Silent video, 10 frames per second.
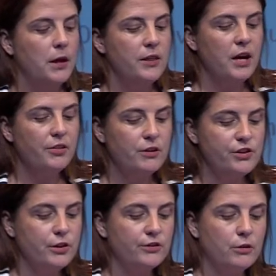The other
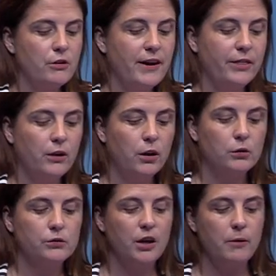issues are around the
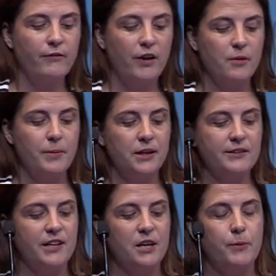long-term
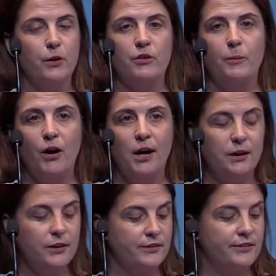viability beyond the
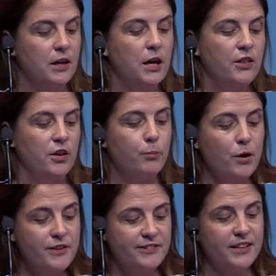pilots, the
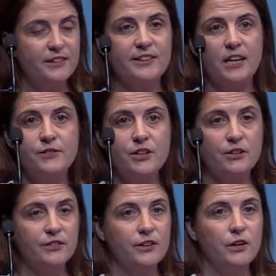privacy and safety
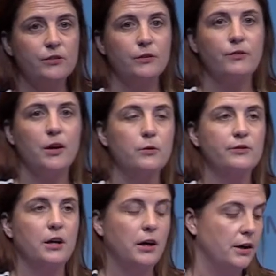concerns of
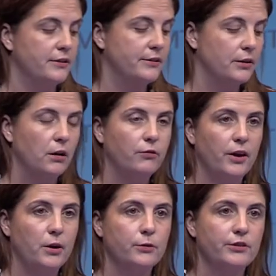those, uh,
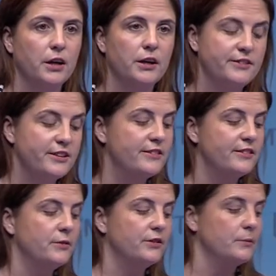those uh,
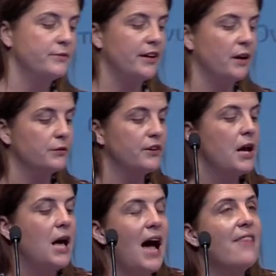citizens themselves,
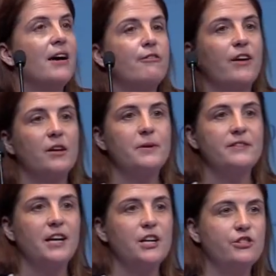and that
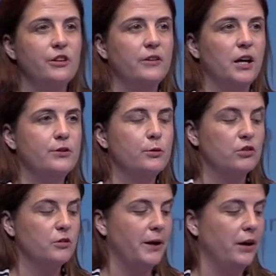fragmentation that I
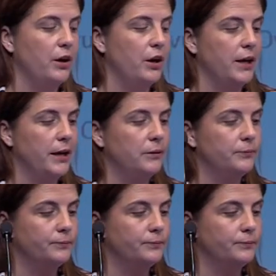talked about earlier.